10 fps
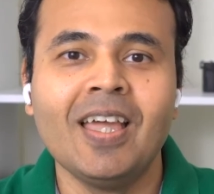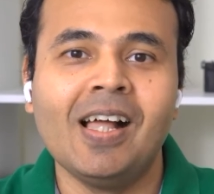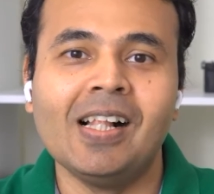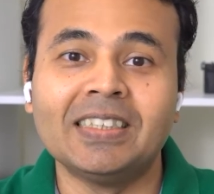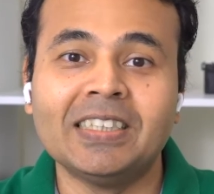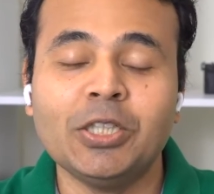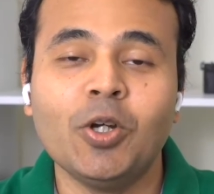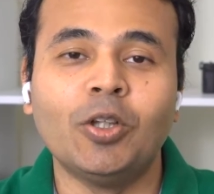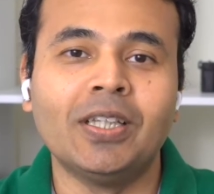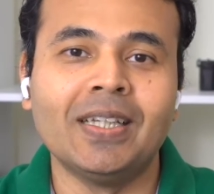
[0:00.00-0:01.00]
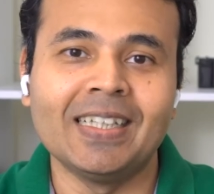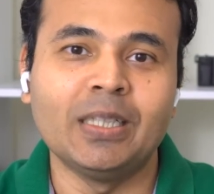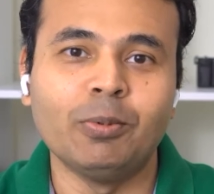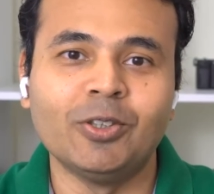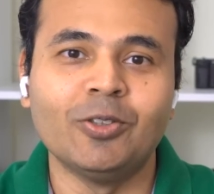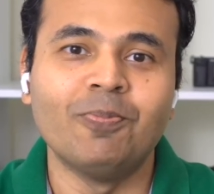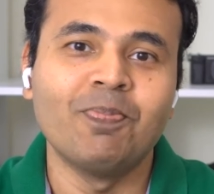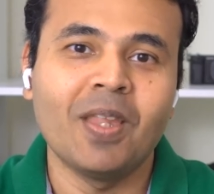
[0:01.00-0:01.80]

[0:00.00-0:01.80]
I'll see you on the next episode.